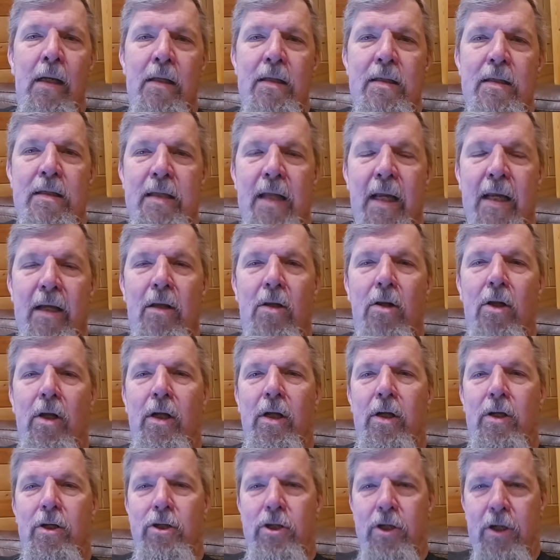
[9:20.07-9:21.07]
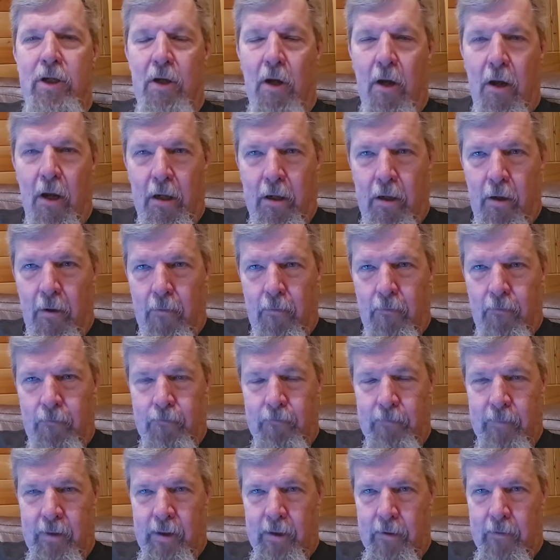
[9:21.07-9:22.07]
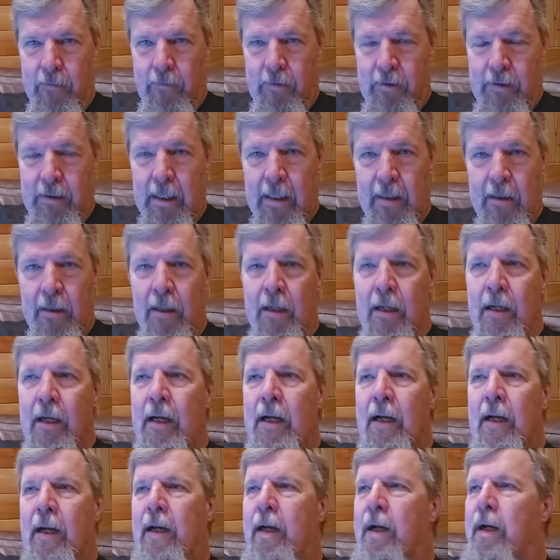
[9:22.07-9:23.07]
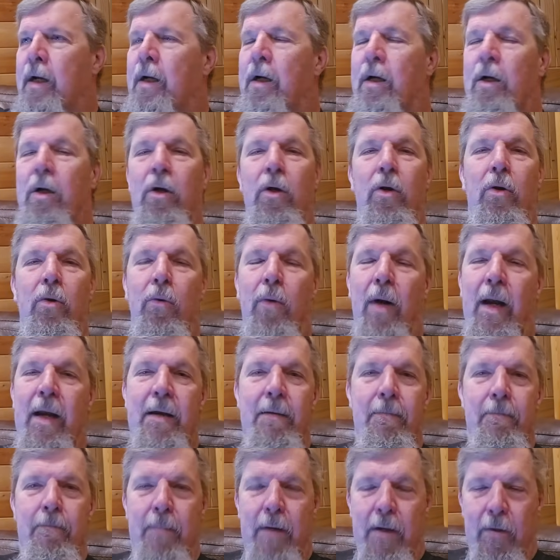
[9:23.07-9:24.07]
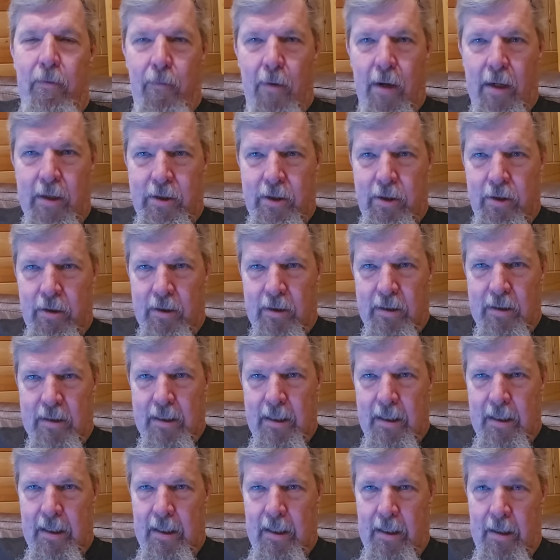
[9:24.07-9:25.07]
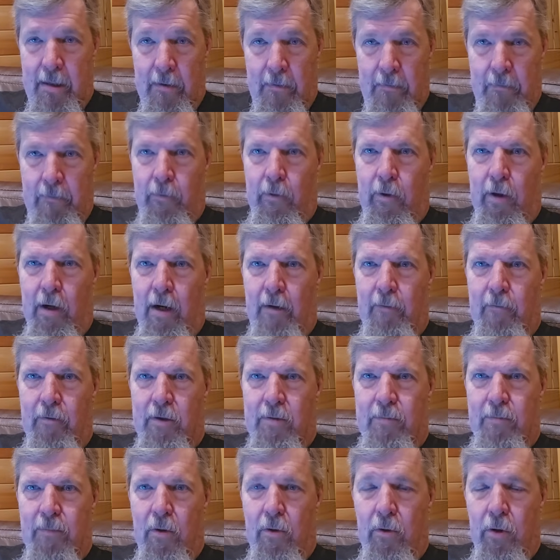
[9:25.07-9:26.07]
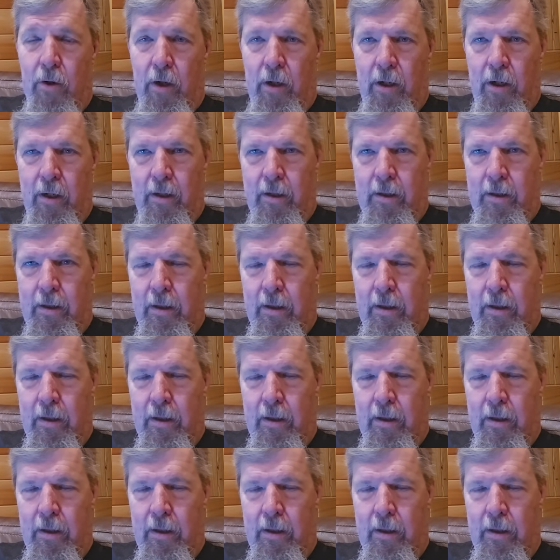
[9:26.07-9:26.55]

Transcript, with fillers: Let's take a look at Chicago. You know, that great Midwestern city where I was born.